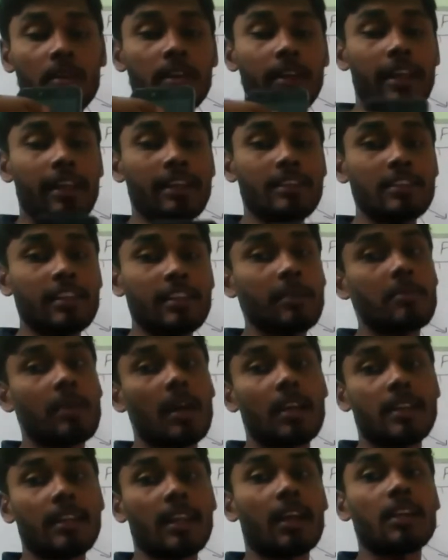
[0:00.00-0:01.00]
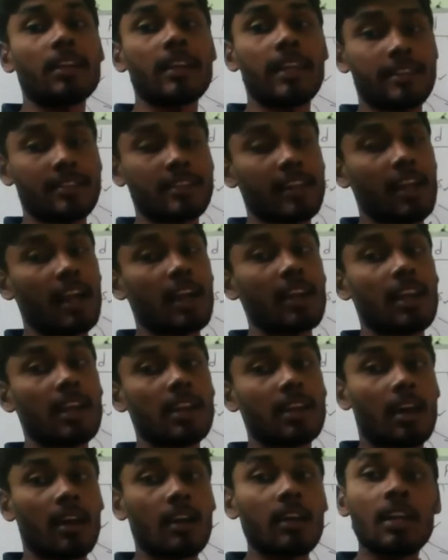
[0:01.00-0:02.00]
Next day Manya, next day
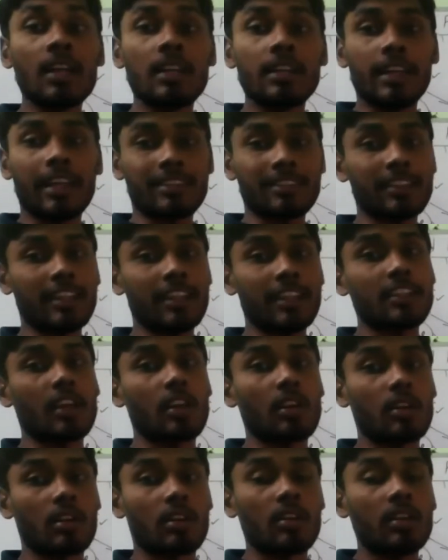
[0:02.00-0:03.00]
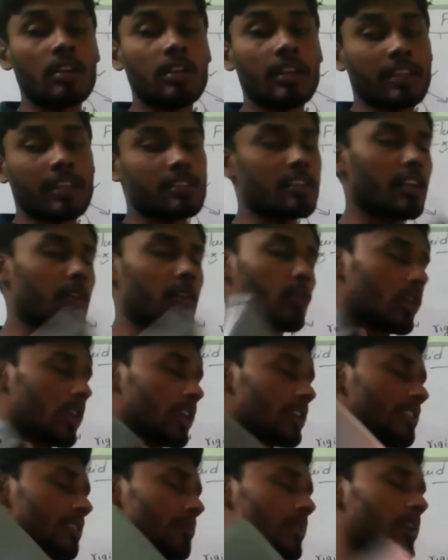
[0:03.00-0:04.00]
Alana, next day Darun, next day okay,
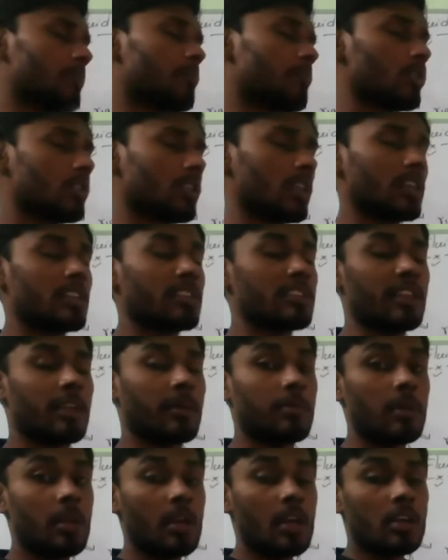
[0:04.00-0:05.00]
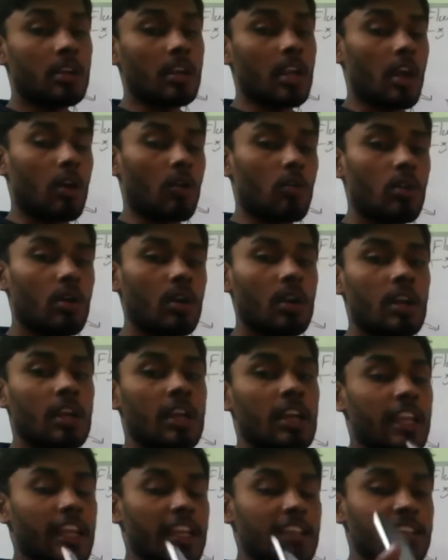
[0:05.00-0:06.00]
Samaya, both are the same. Now,
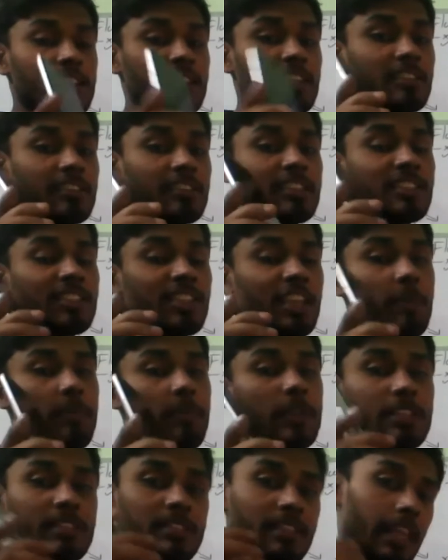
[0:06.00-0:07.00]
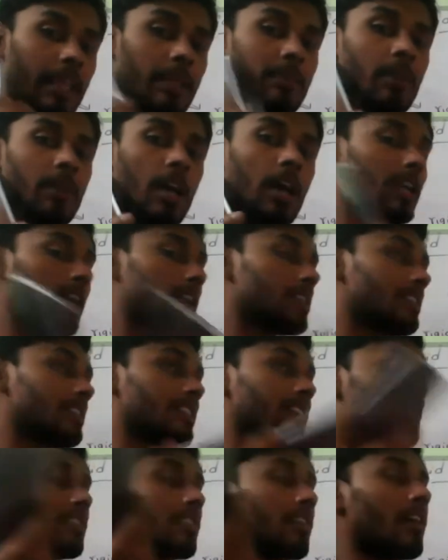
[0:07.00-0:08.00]
is it the shape is same or else it
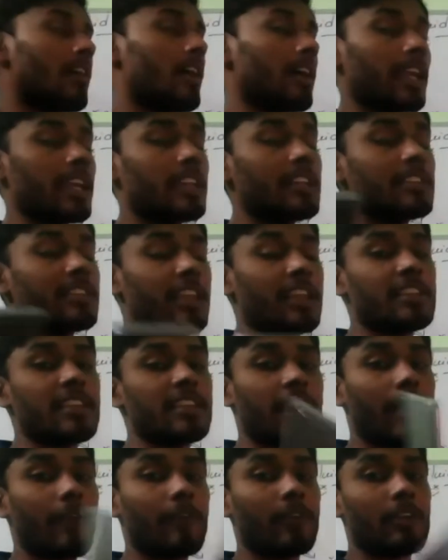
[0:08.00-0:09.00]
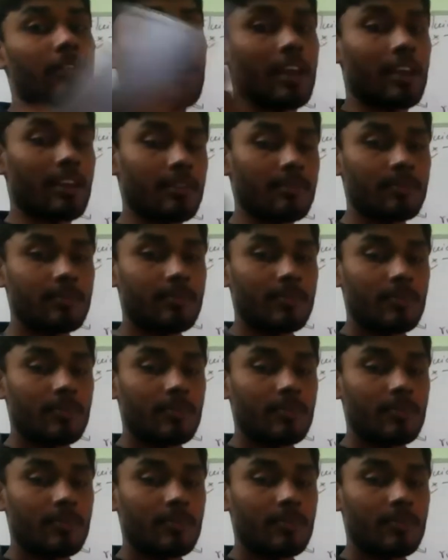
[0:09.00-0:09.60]
is again changing everywhere?